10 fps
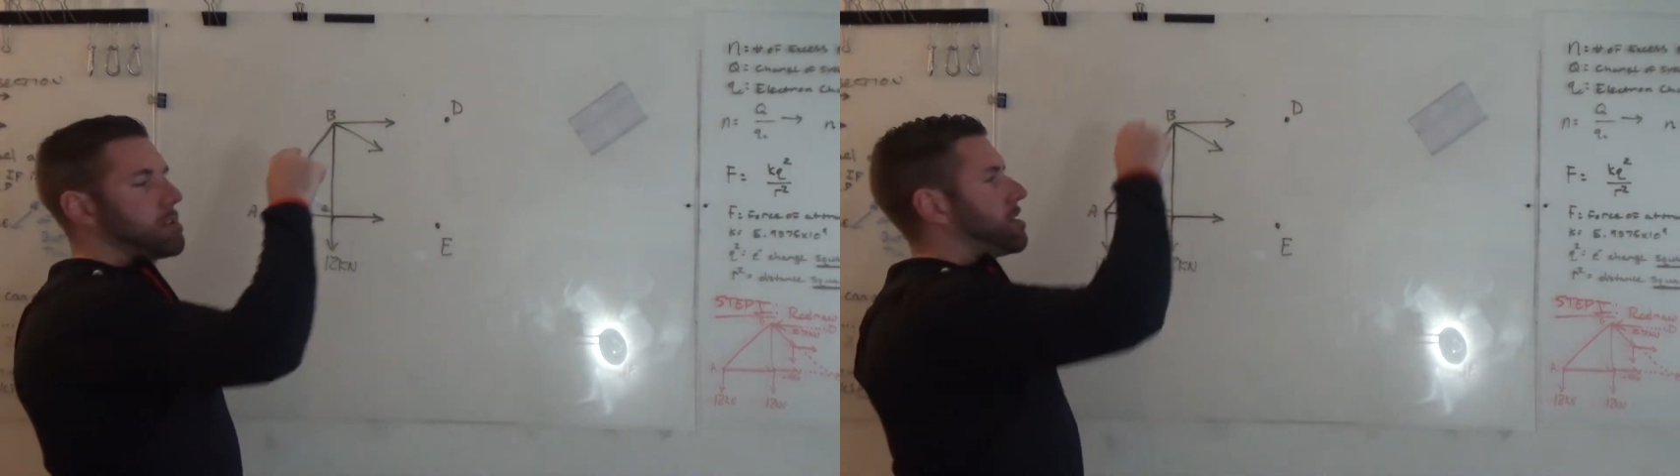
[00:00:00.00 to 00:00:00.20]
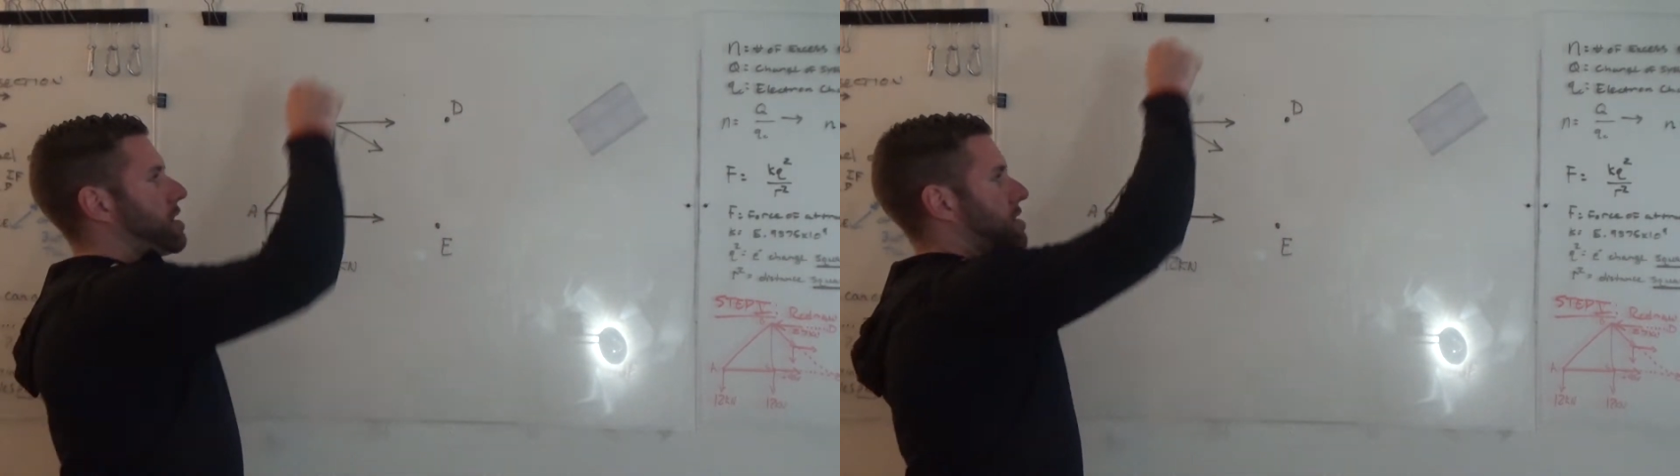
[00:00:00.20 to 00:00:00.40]

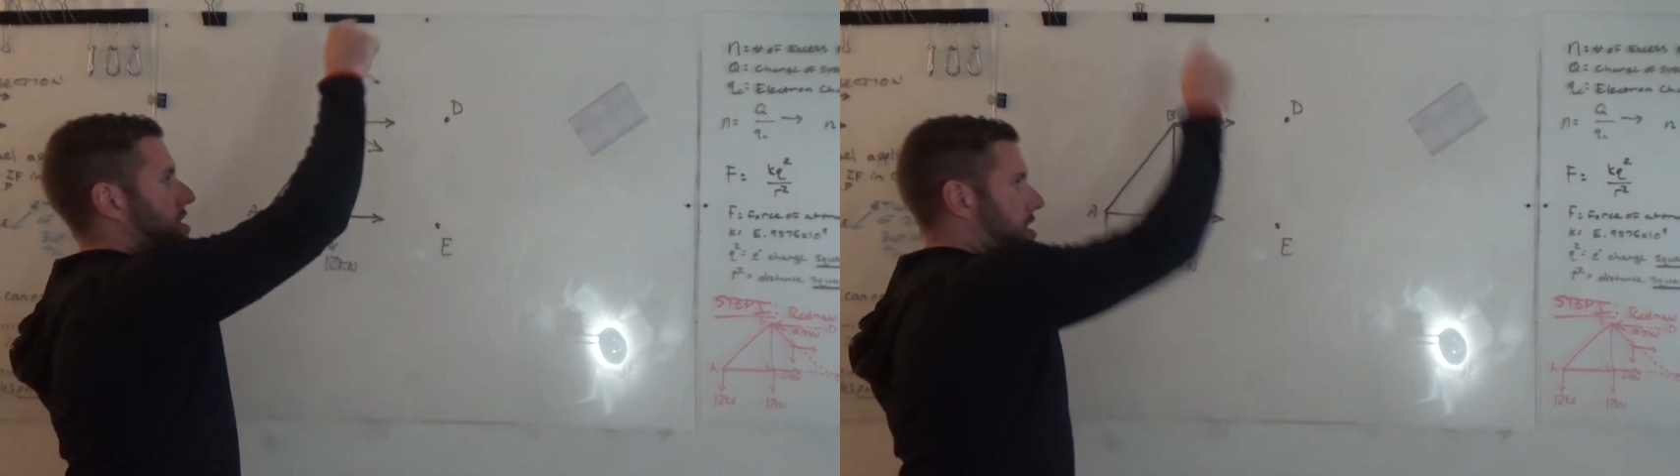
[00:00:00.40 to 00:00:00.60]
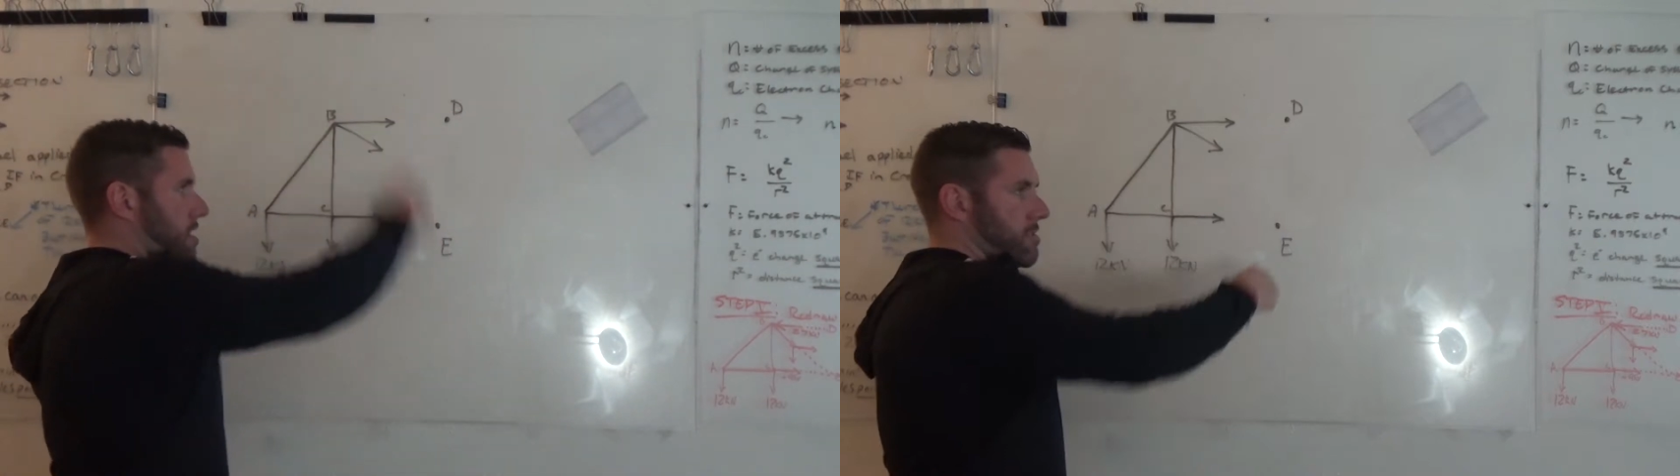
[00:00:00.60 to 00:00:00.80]
on the
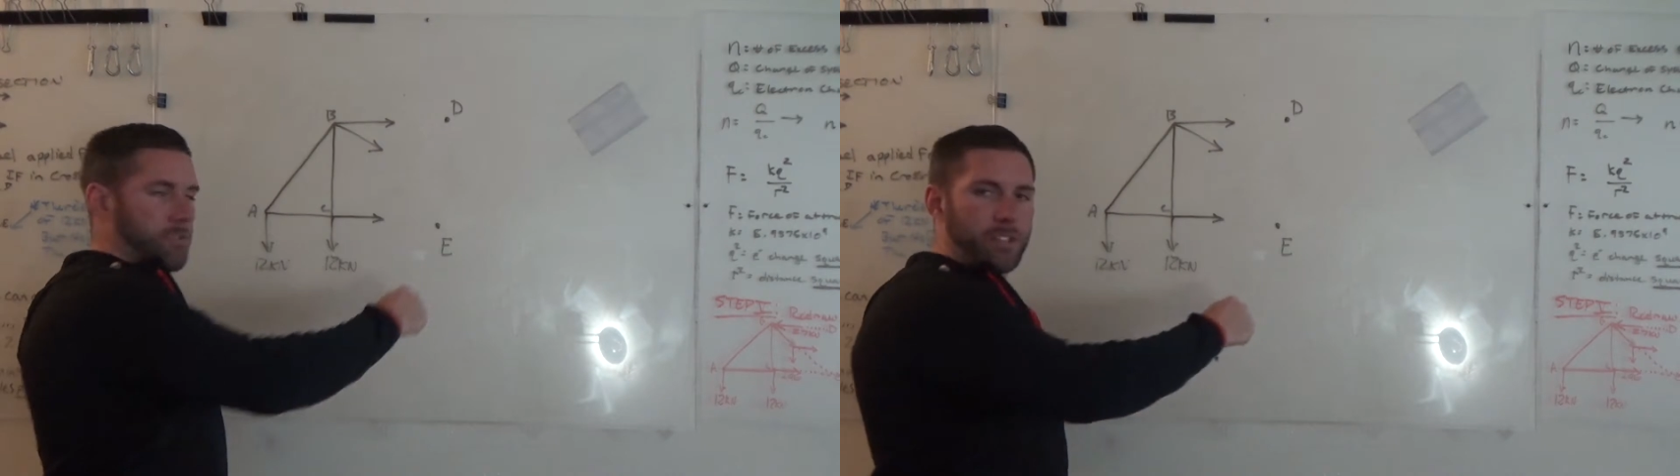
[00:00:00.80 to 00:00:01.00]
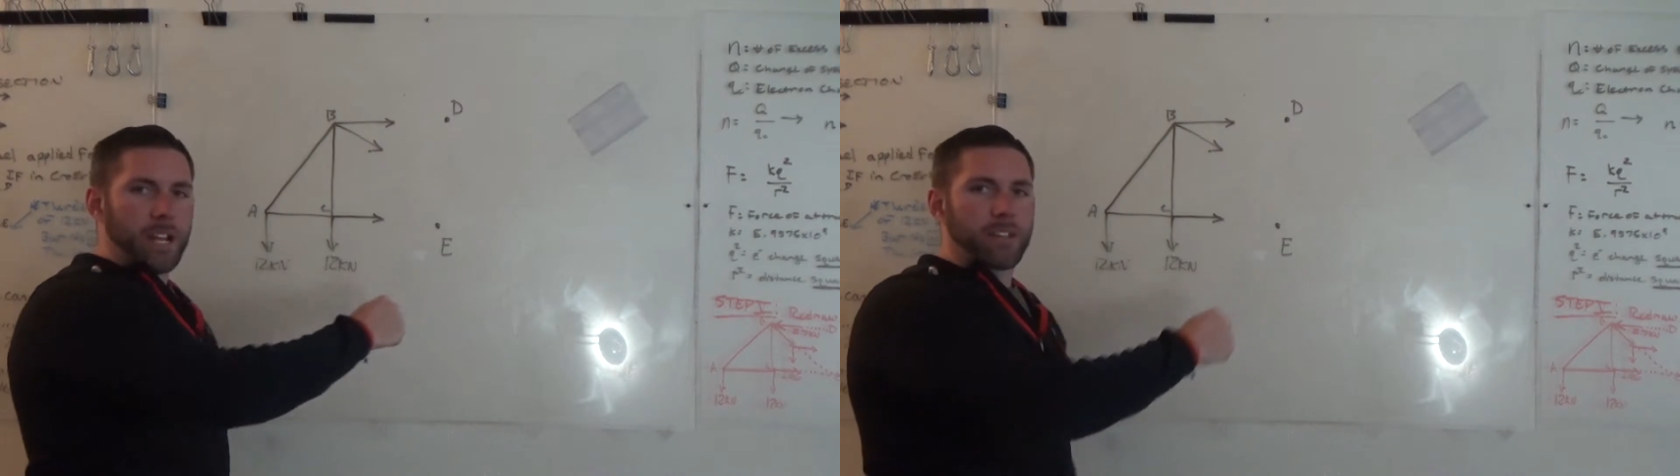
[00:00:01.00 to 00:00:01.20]
other
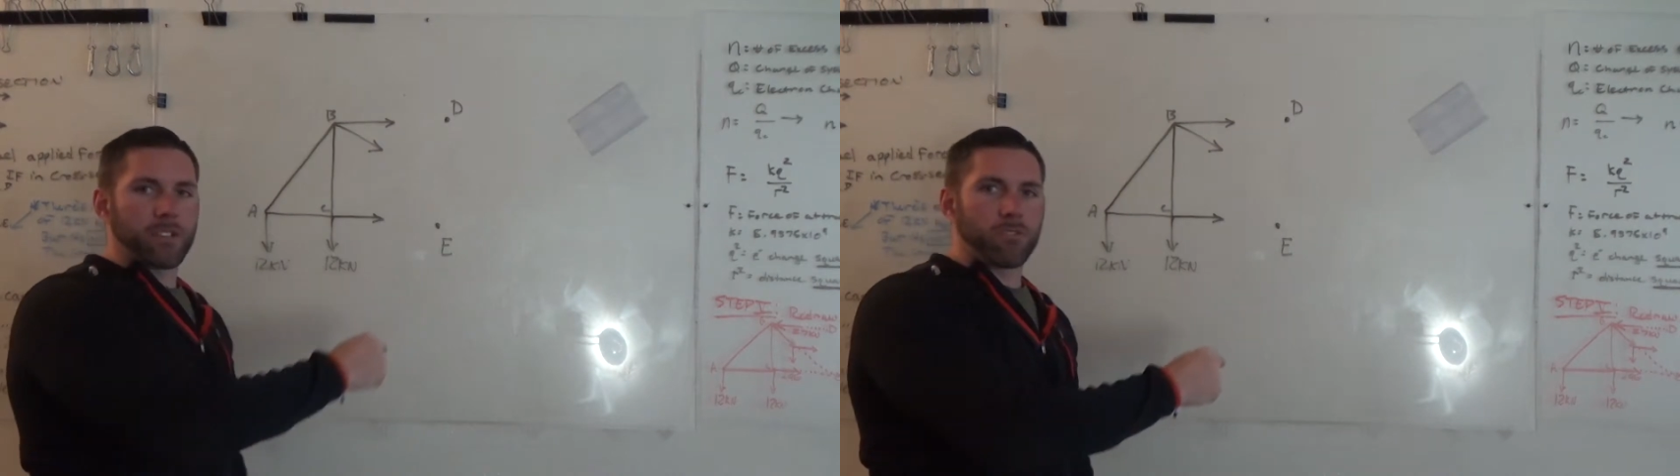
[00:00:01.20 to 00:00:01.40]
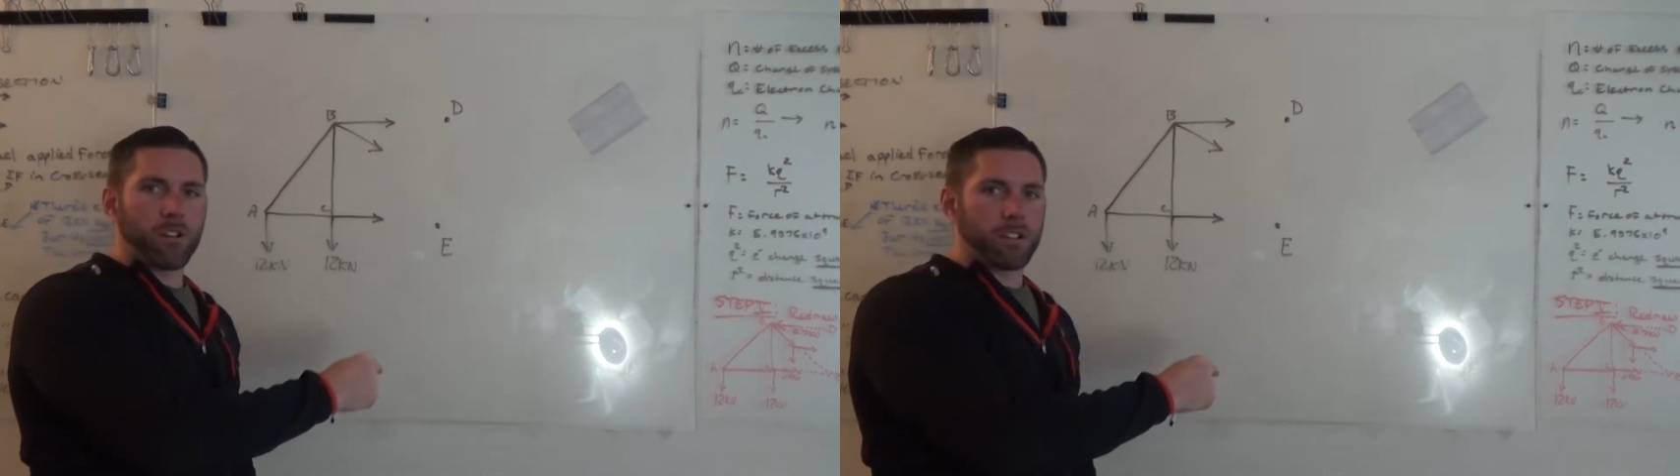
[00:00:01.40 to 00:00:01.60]
side of the
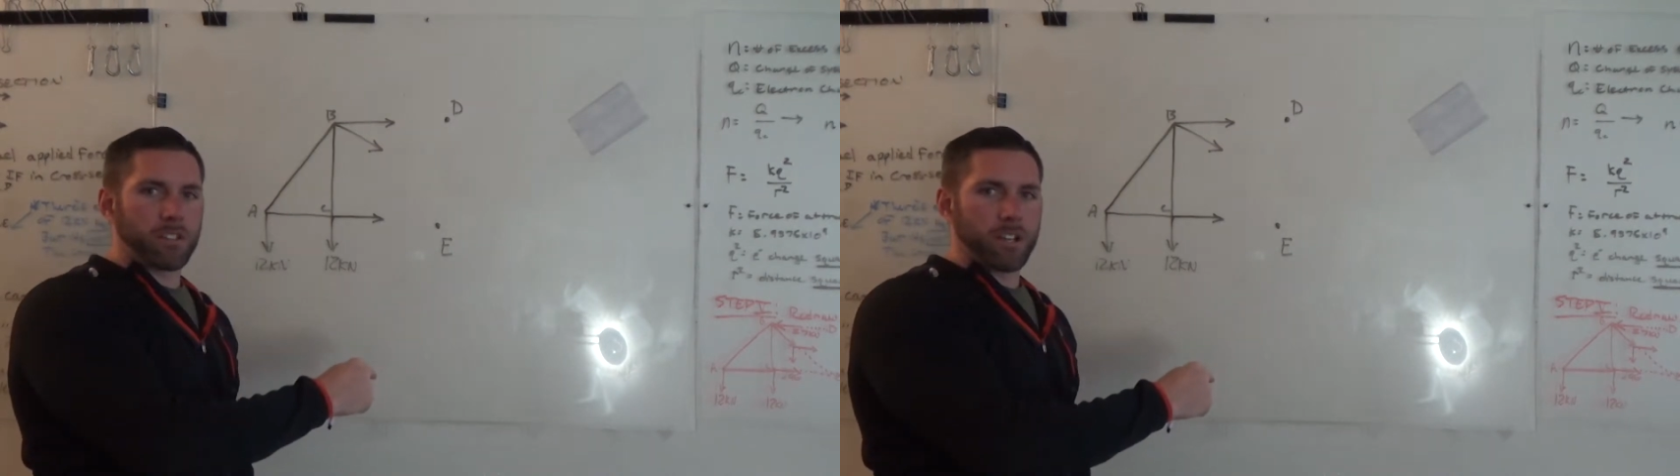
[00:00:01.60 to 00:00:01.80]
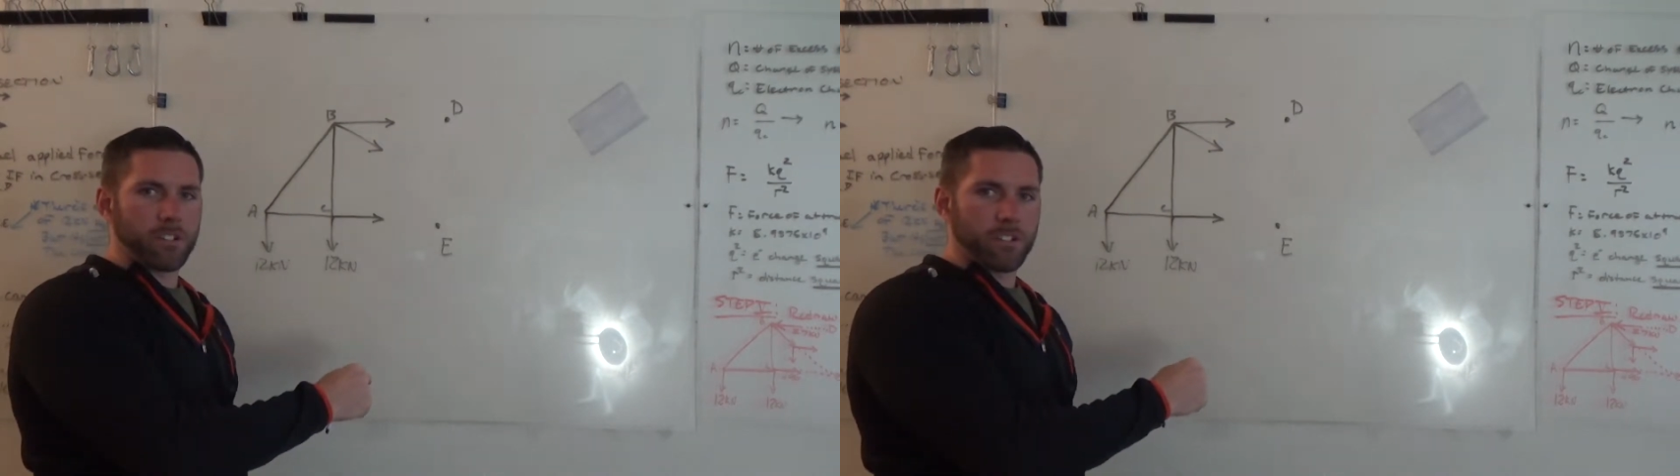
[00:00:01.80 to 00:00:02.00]
cross
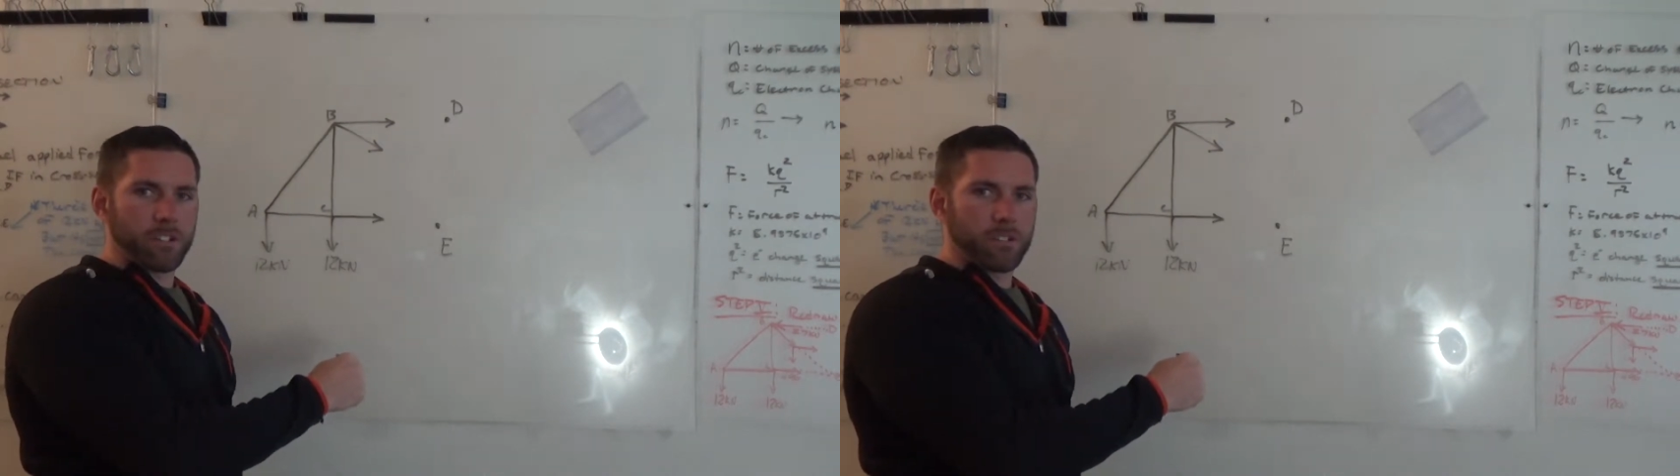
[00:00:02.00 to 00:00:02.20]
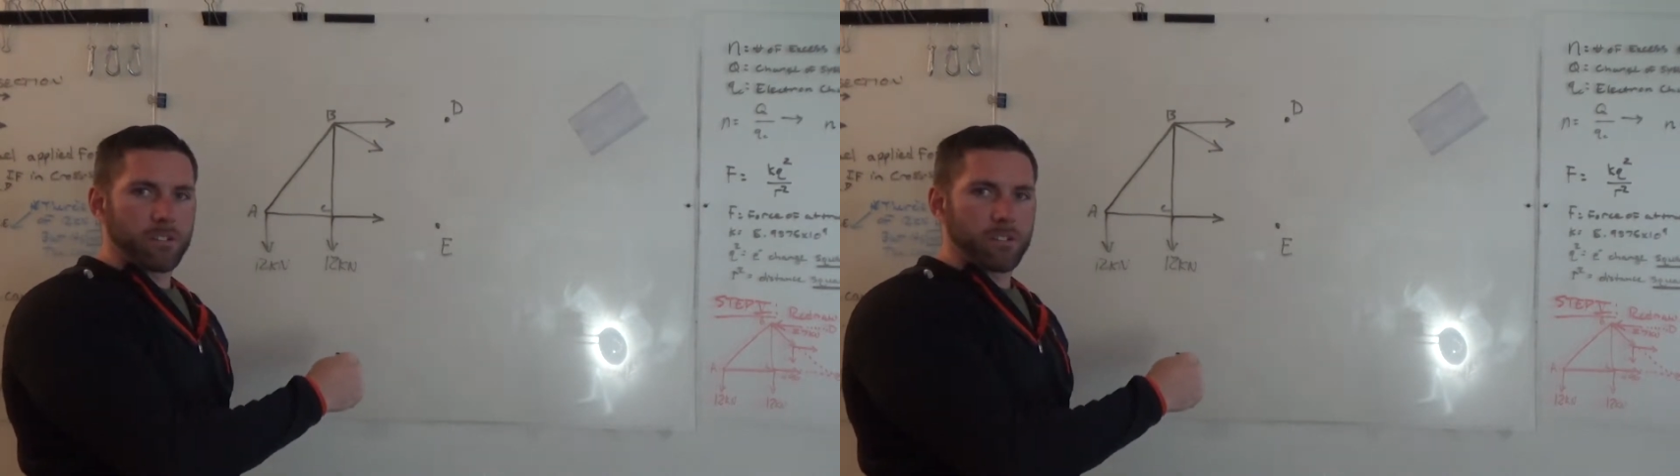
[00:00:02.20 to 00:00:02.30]
section.